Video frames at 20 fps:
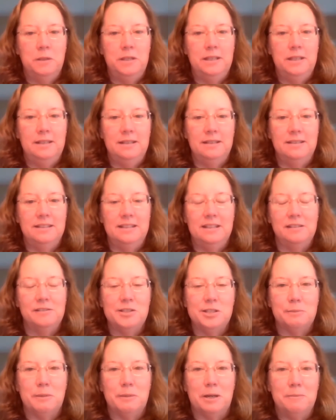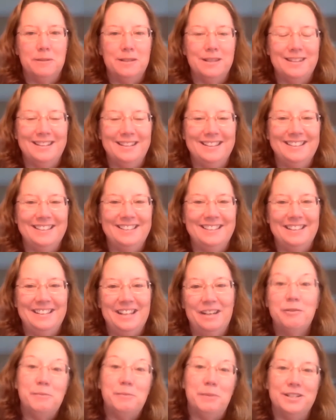we in the english department think
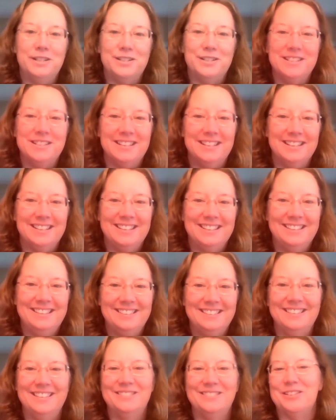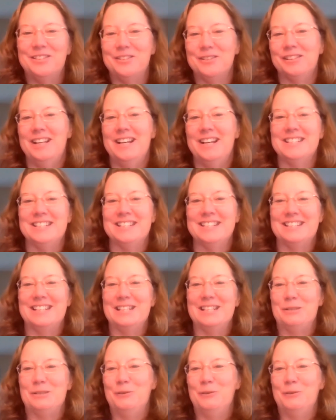everybody should take literature classes